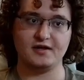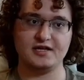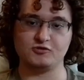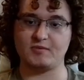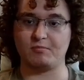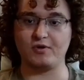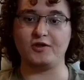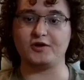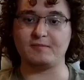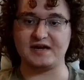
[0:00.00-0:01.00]
It was my
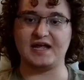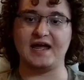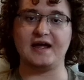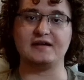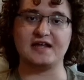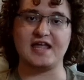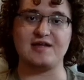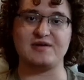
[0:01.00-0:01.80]
brother and my dad. They came